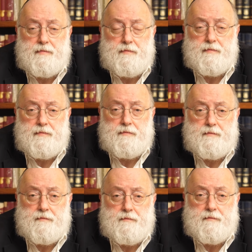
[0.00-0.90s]

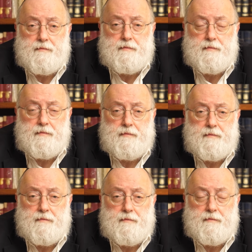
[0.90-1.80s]

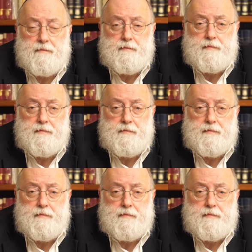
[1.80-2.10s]
Nothing is said.